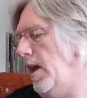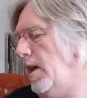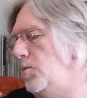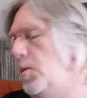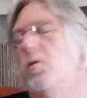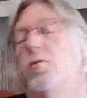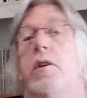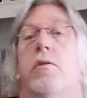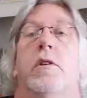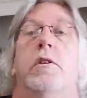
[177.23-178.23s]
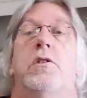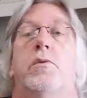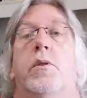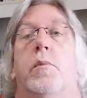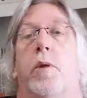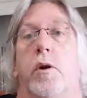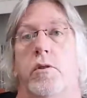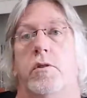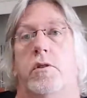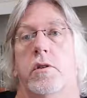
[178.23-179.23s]
has been re-released with a
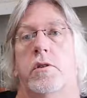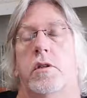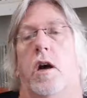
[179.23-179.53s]
bonus disc.